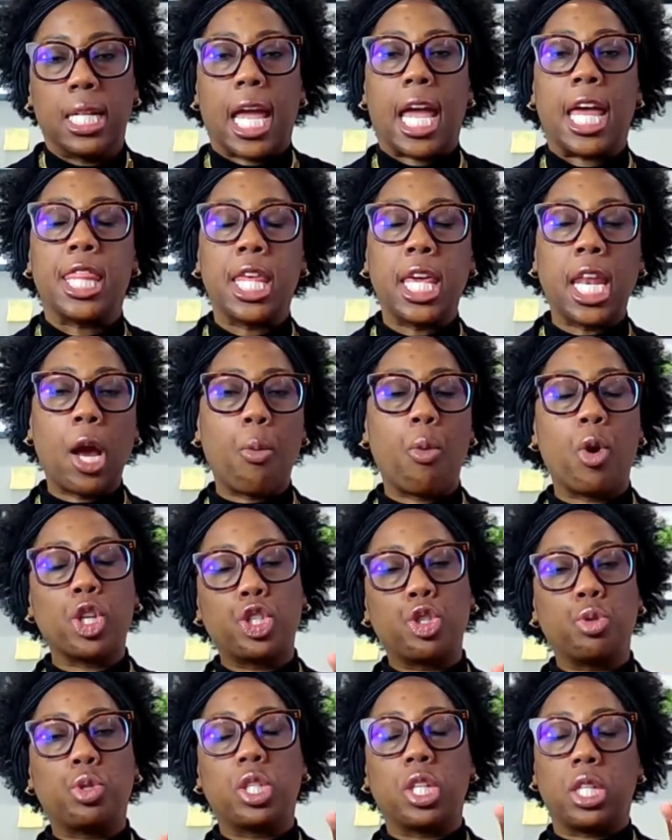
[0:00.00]
And then I
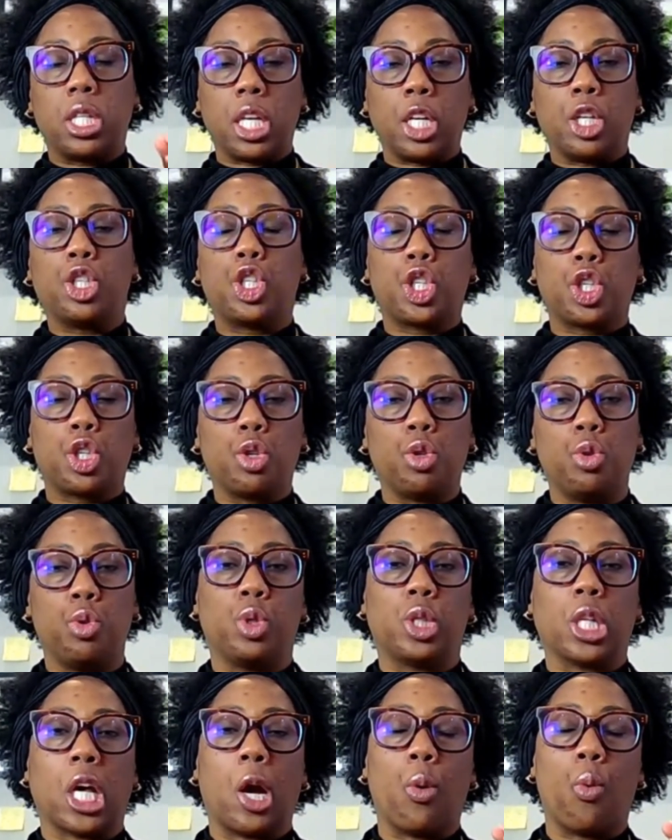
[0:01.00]
want you to then
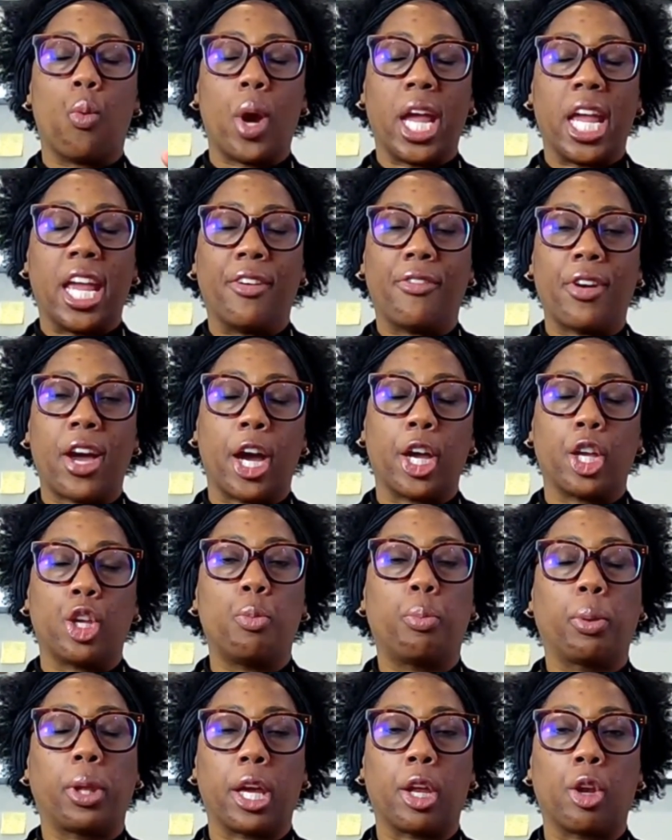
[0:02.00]
choose a way of how you
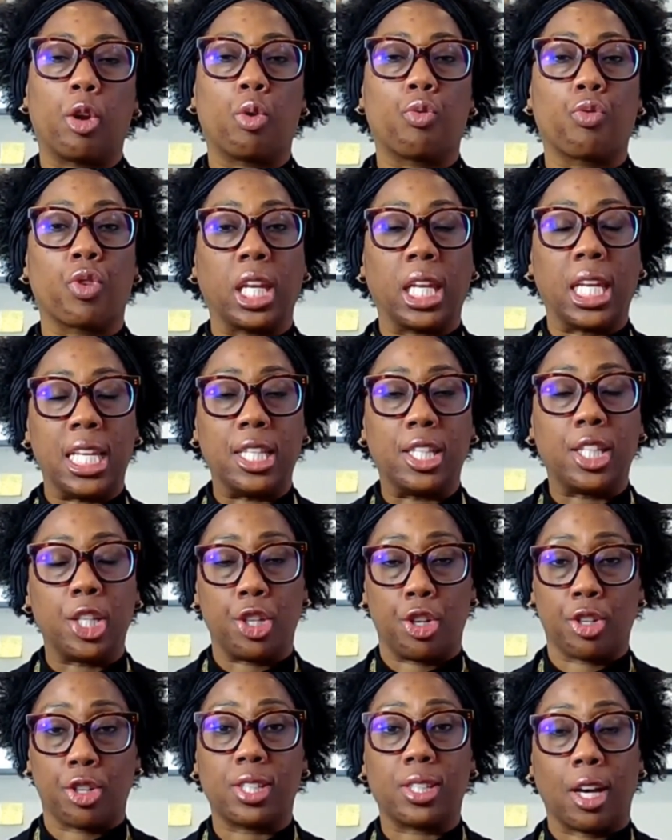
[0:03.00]
plan on releasing
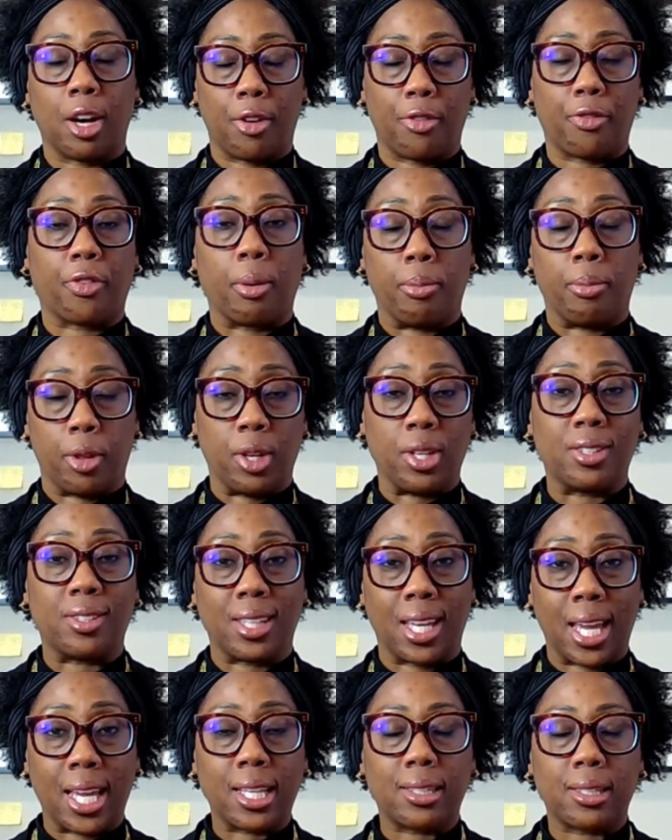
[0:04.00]
yourself from these
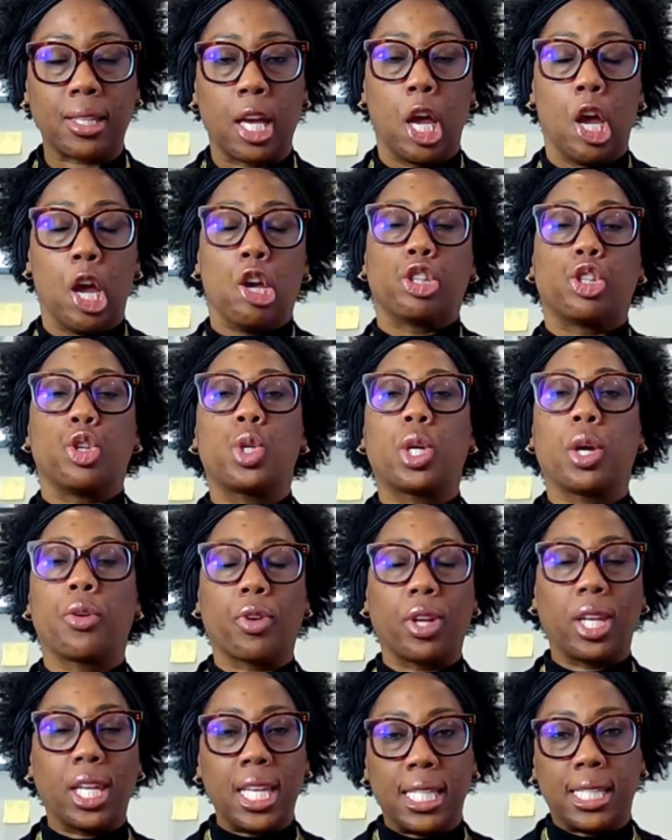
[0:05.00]
things. So you can
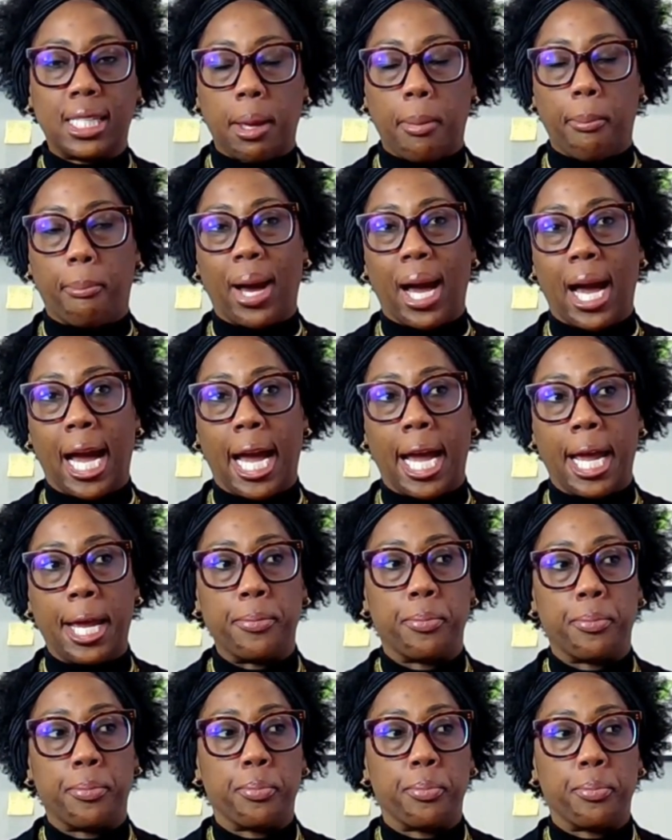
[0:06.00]
release it
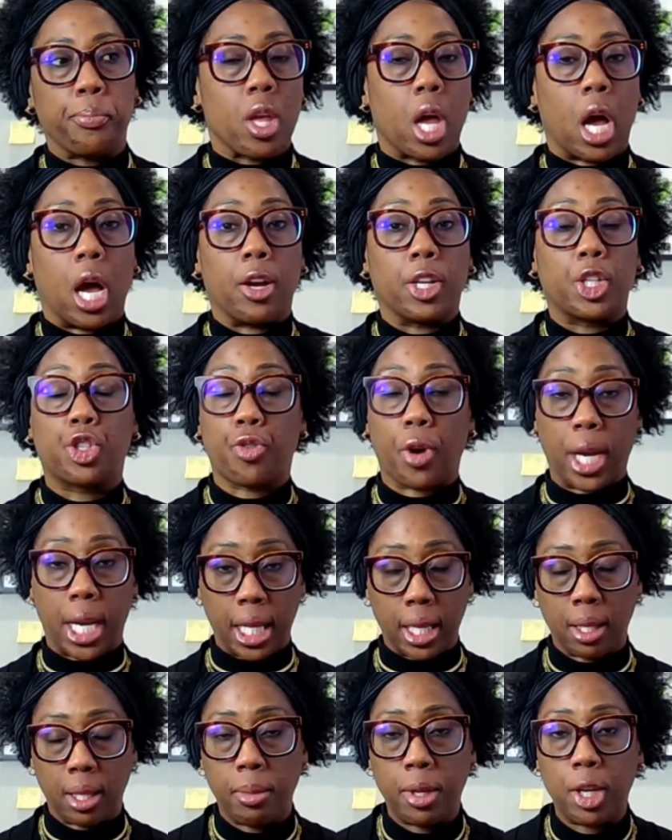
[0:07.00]
by
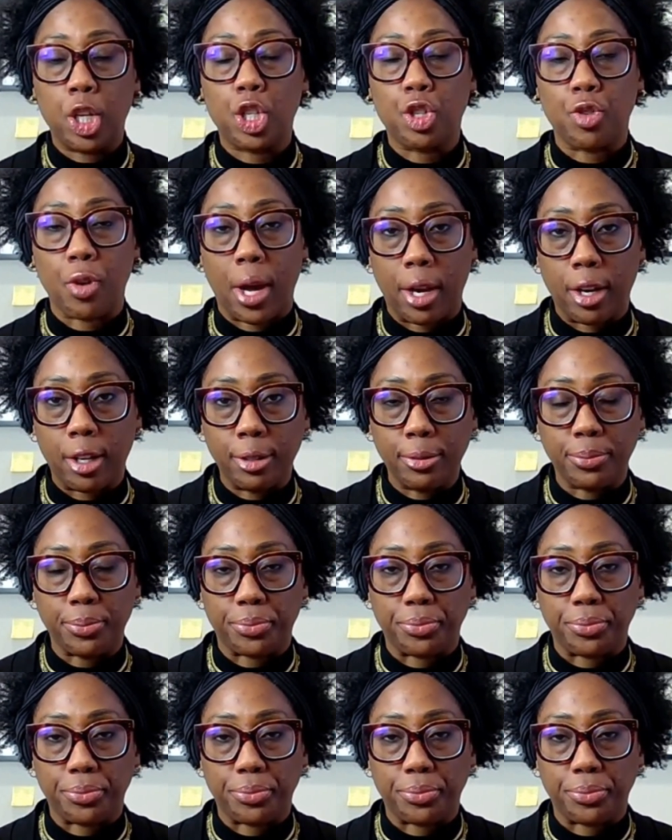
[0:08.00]
shredding them in a shredder.